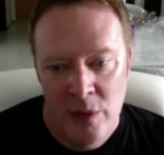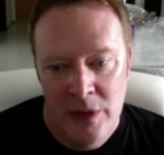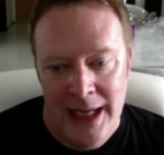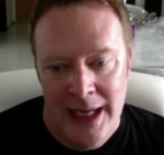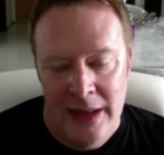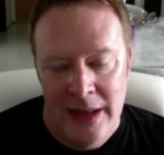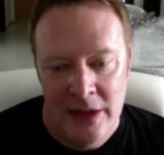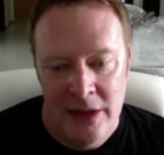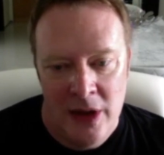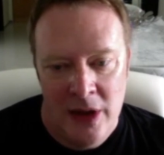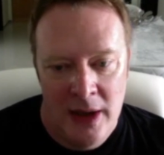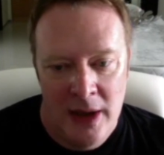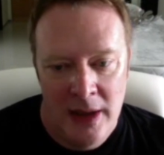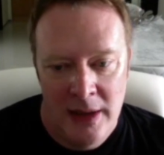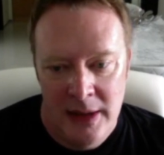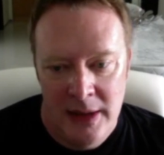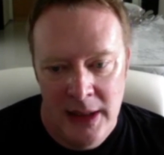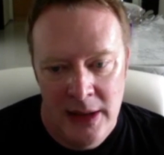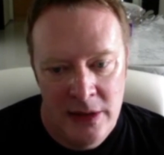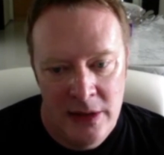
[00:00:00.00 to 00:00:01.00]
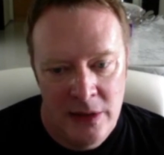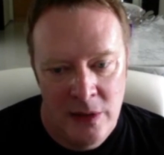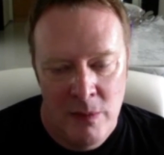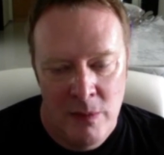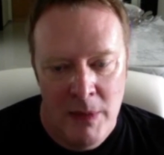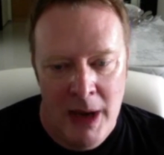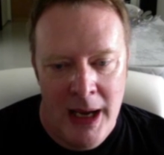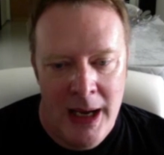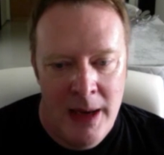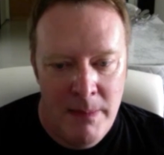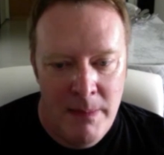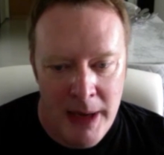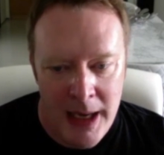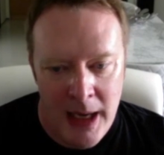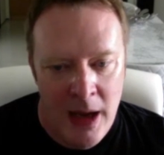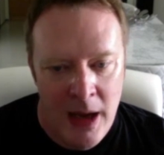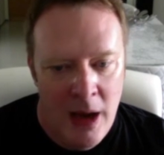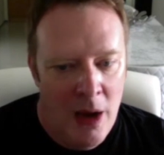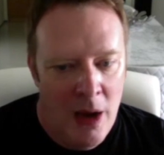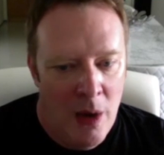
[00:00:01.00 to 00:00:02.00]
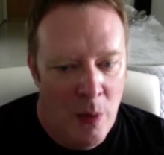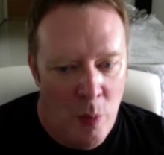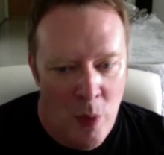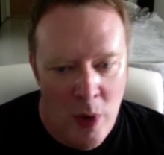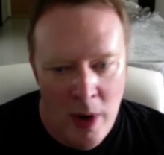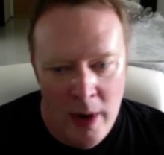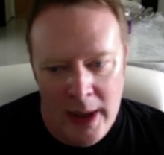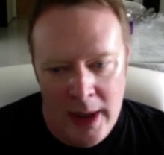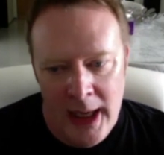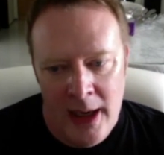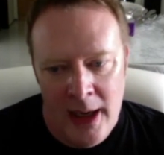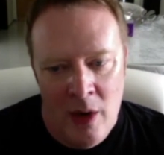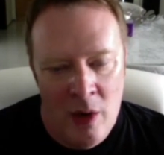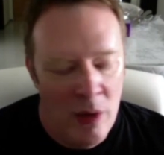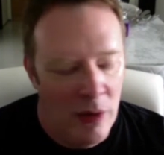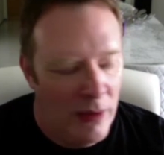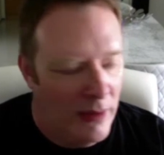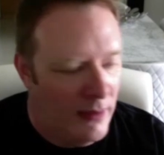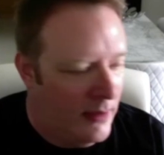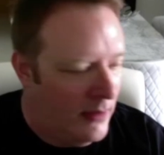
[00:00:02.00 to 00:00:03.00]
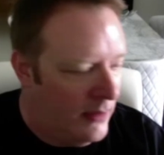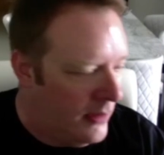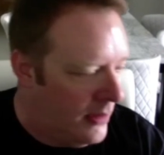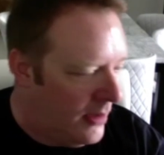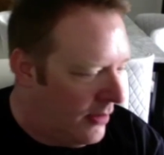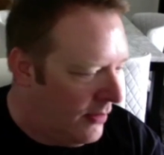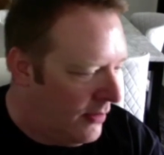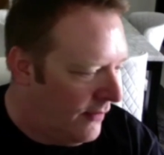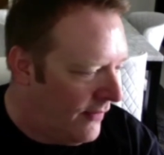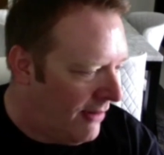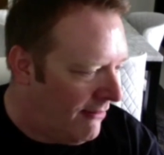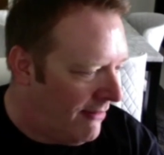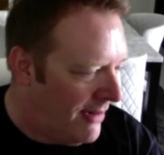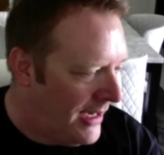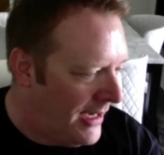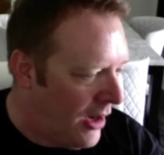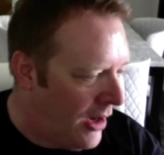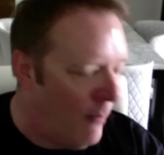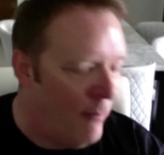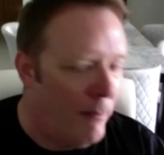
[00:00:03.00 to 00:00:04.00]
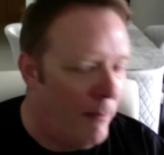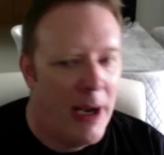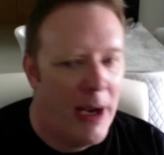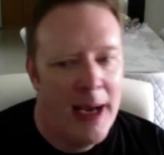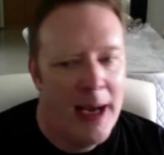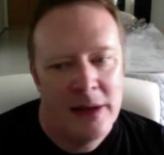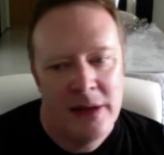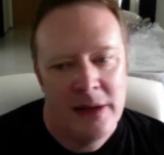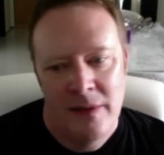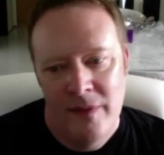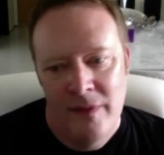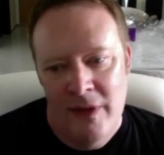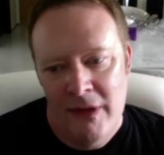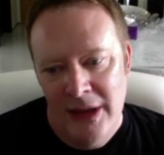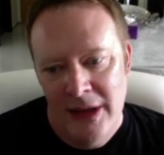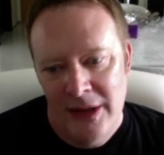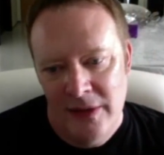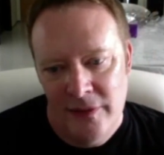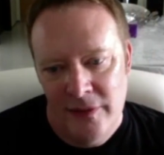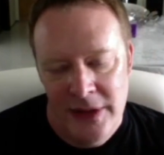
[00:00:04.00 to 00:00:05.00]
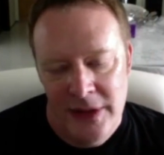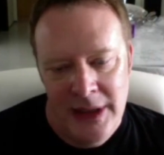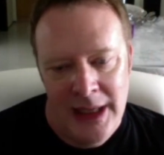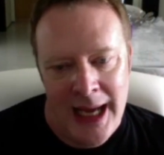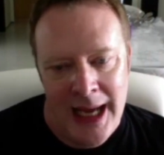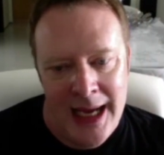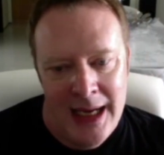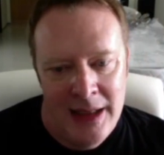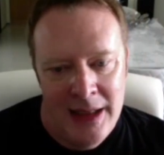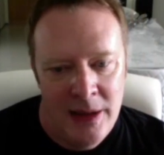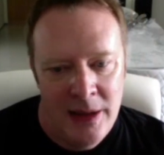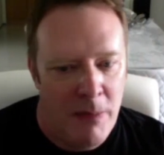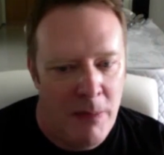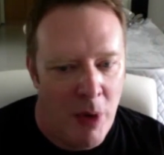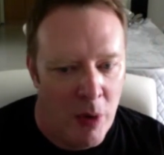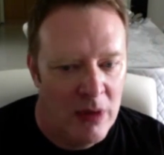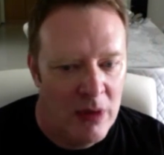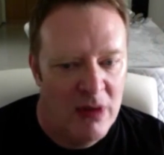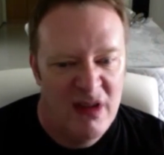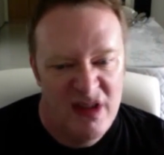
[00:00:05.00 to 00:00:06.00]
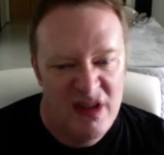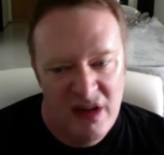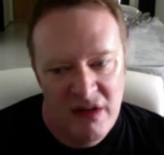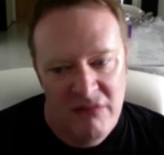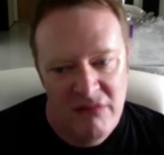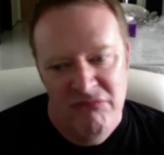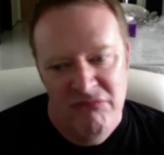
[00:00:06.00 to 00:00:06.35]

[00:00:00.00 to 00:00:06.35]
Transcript: data scientists who may be working on, very complex and very sophisticated models that,